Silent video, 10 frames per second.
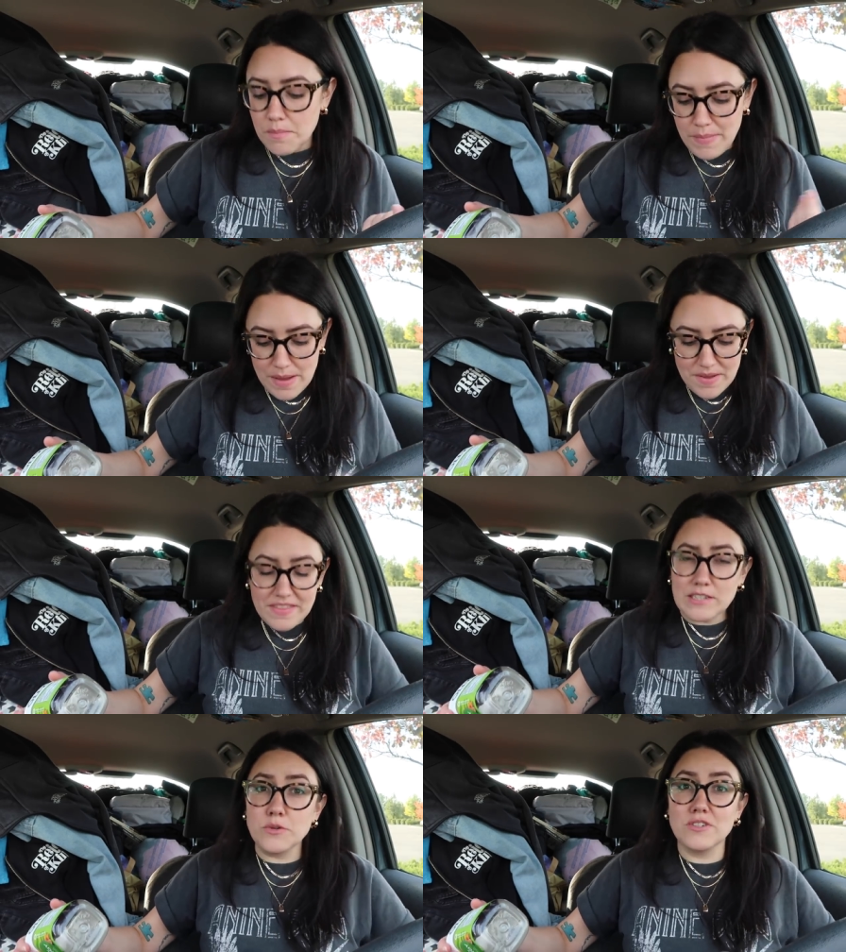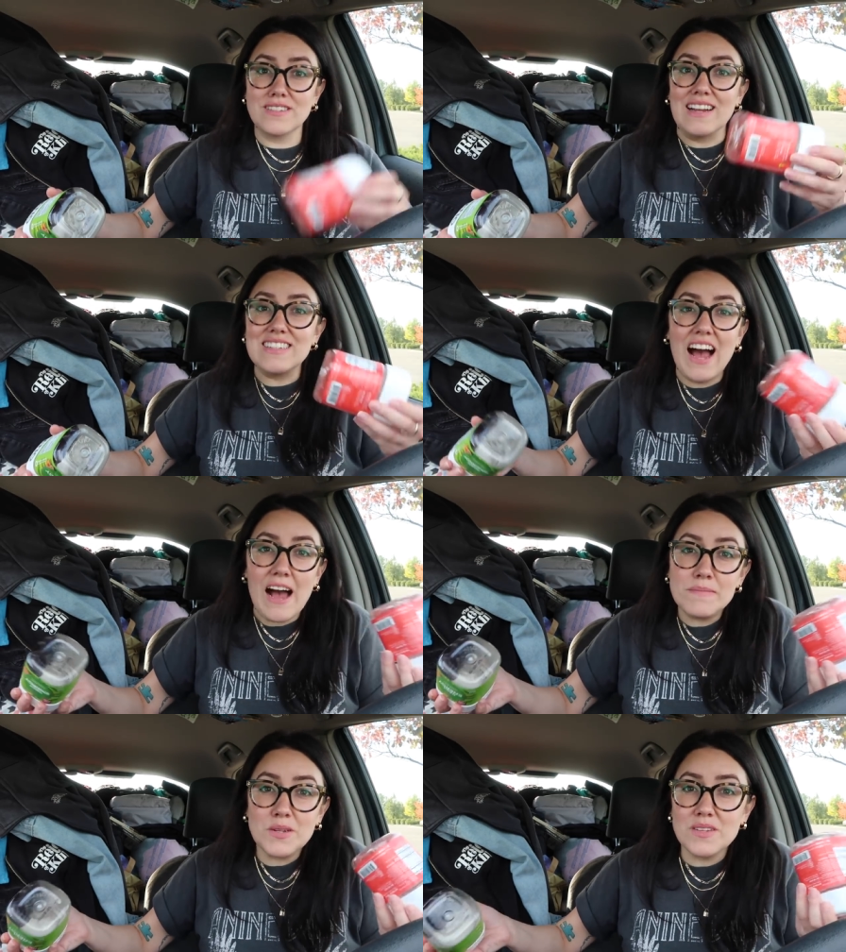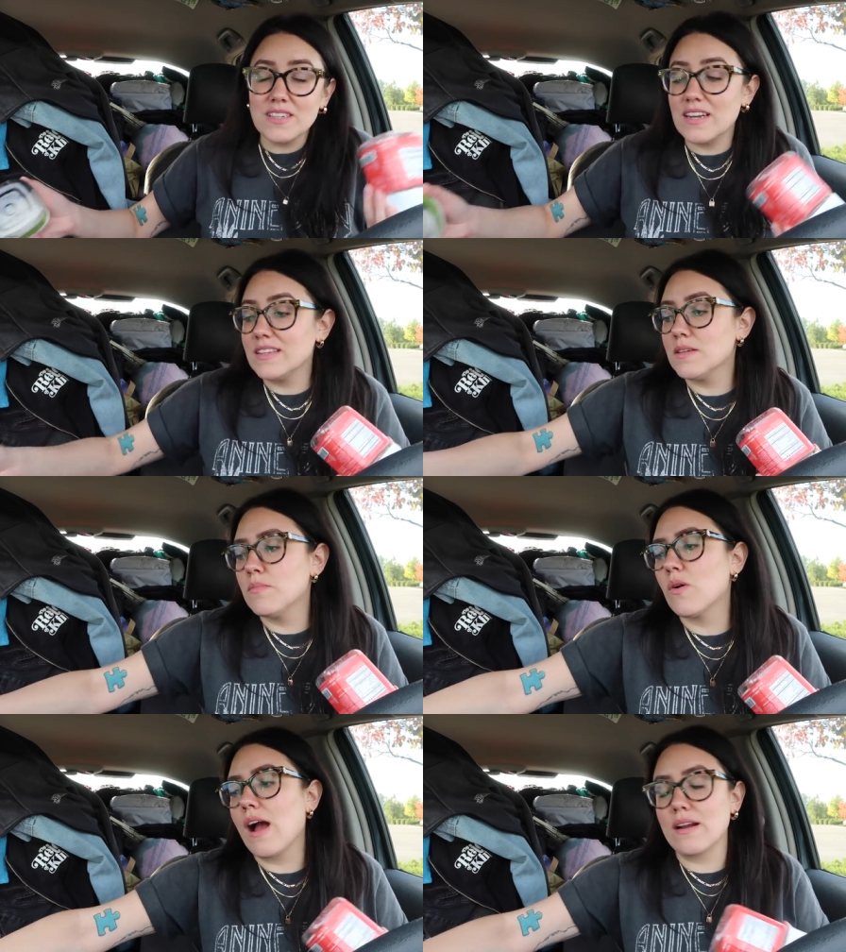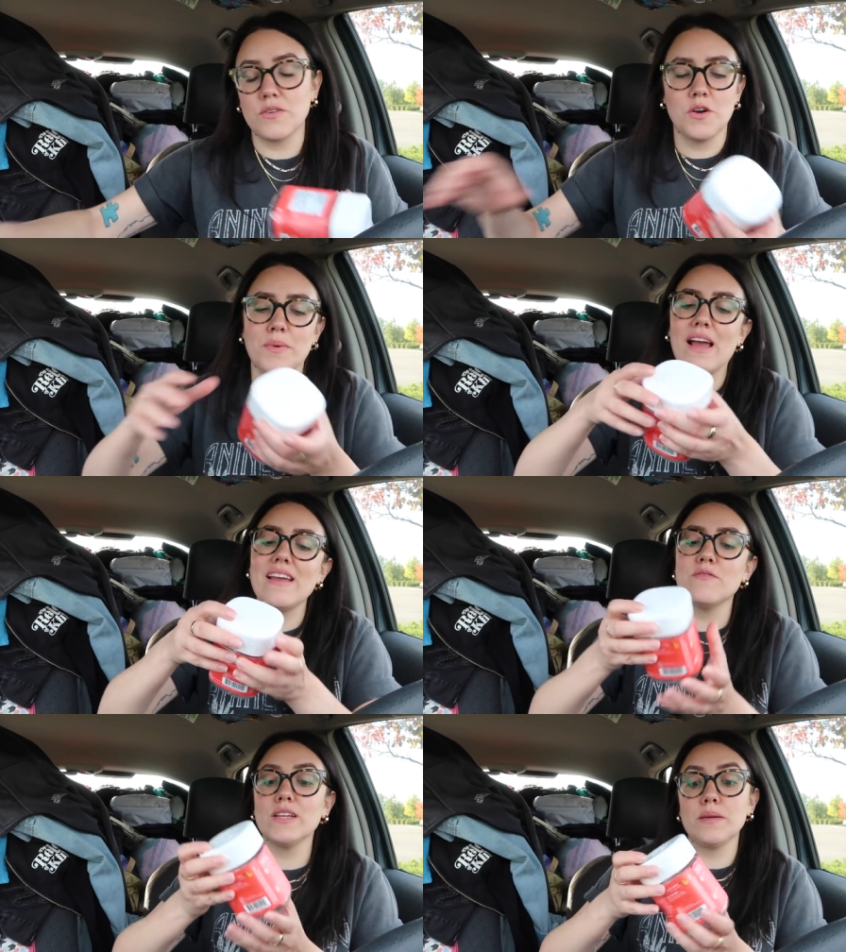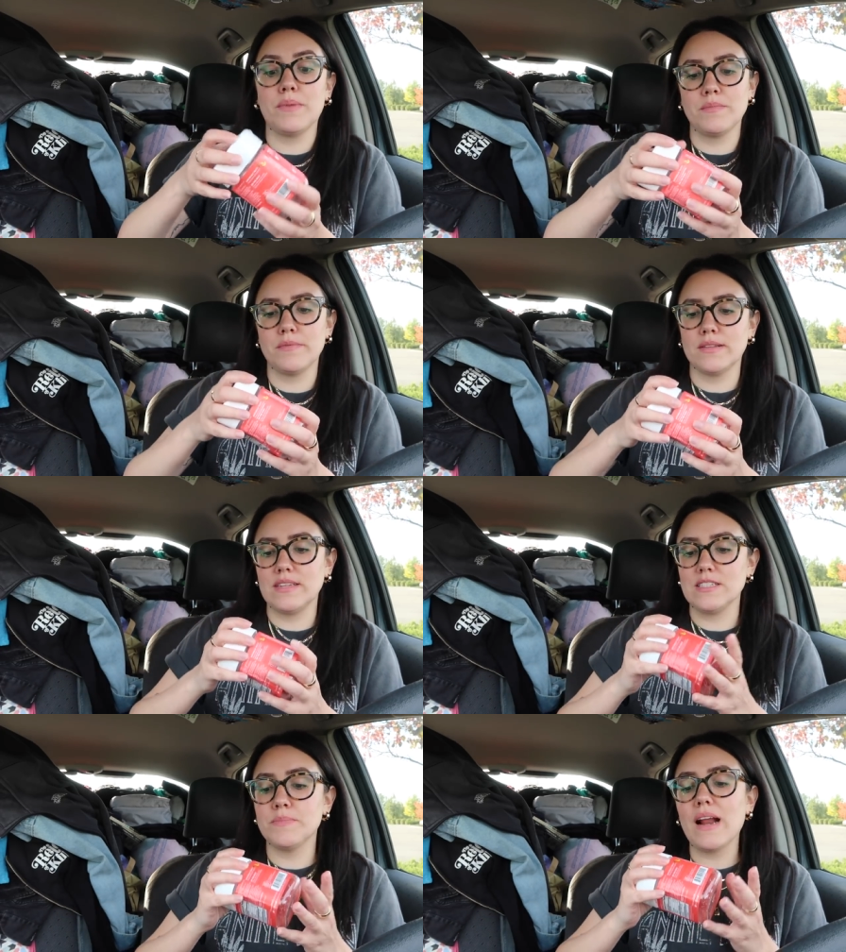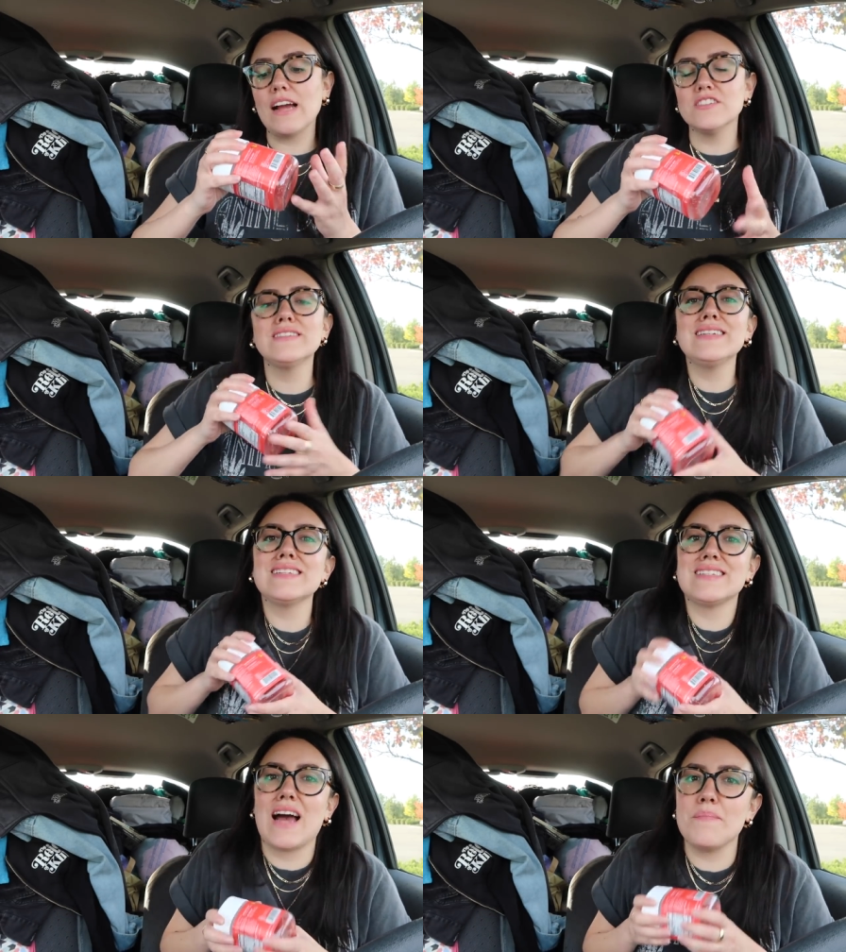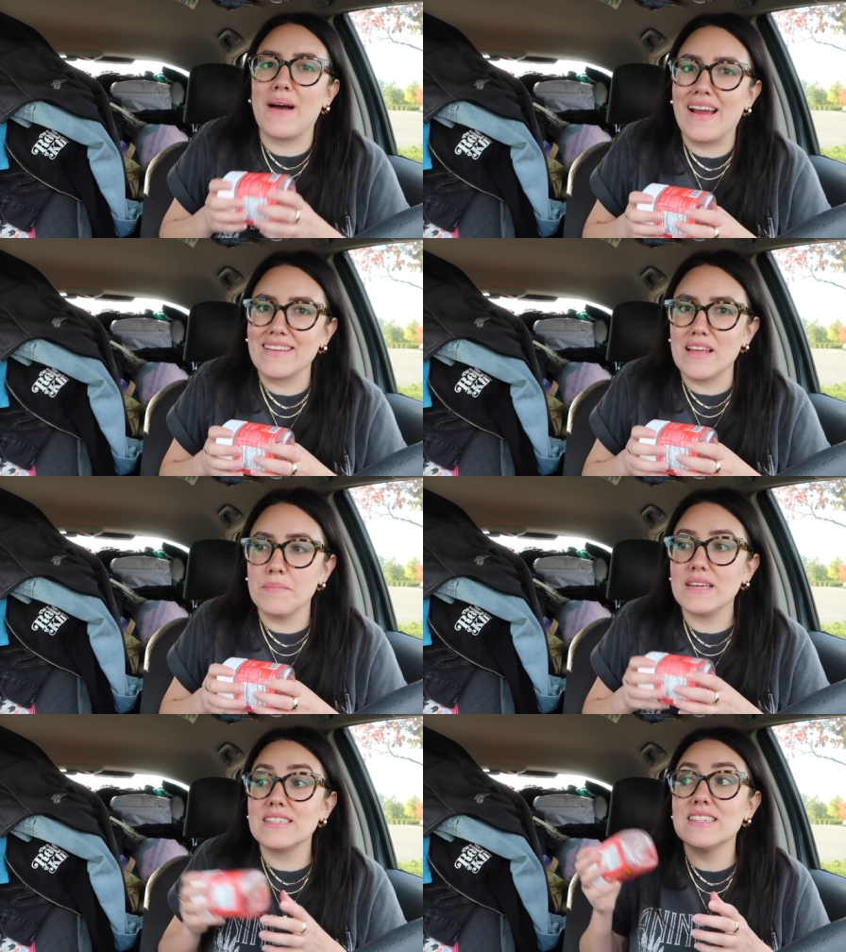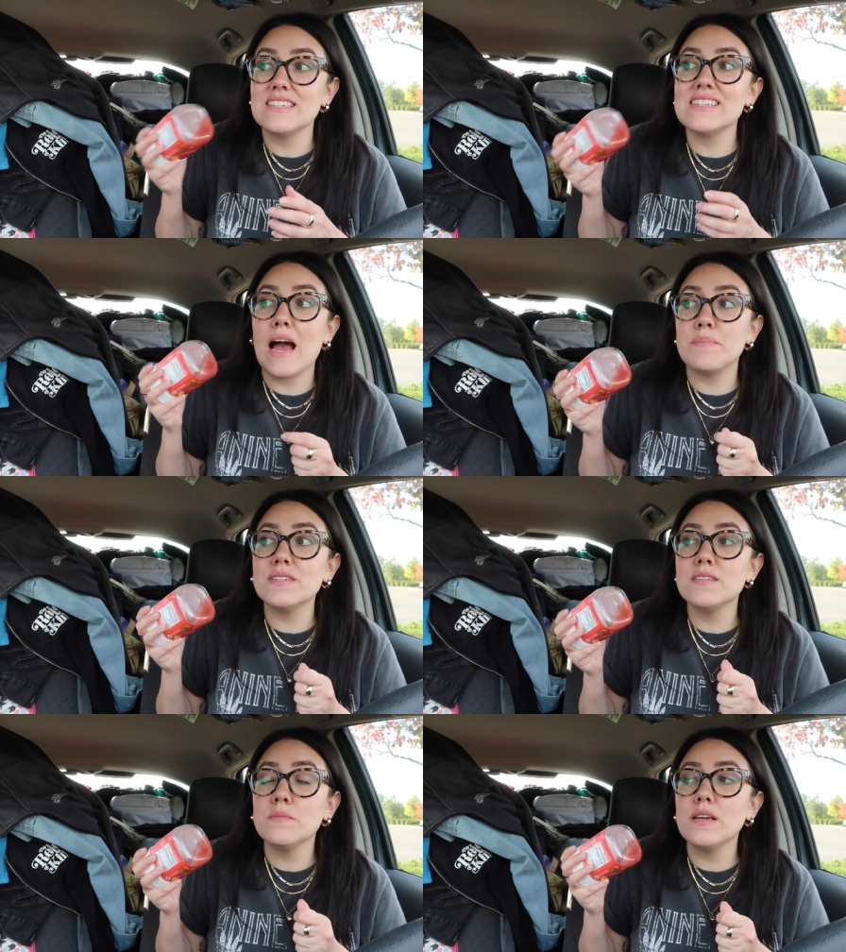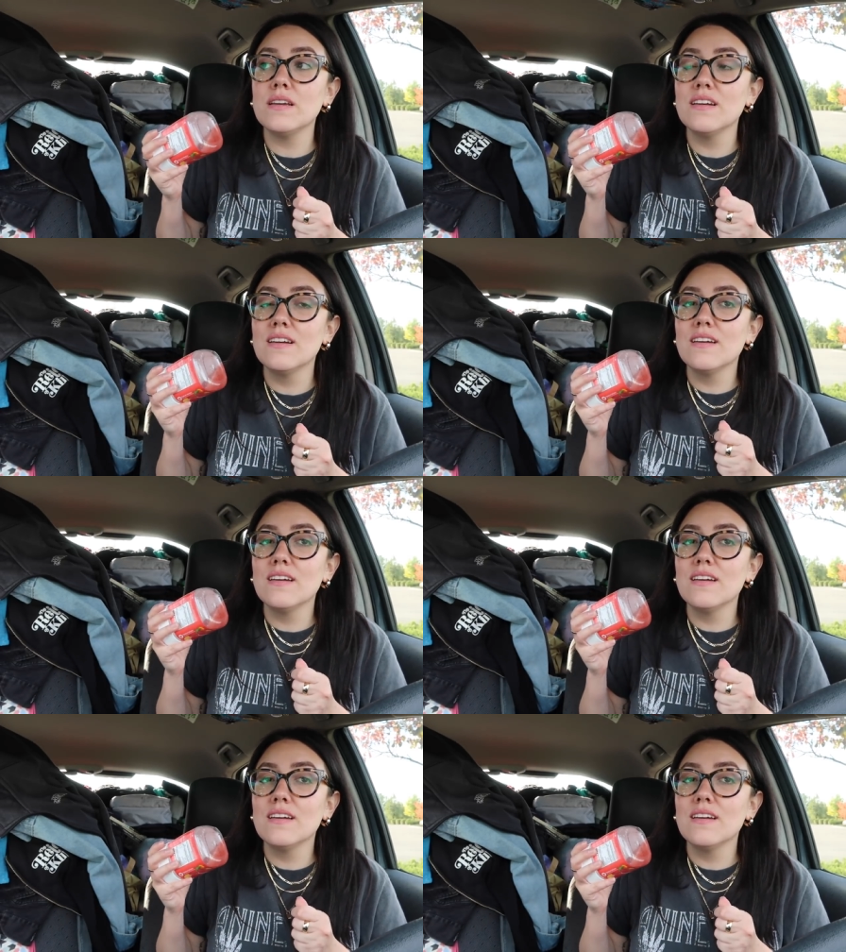Maybe these were just on top, so this one hit them more. I don't know, but I am really bummed about these. But I just need to stop buying them because this has happened to me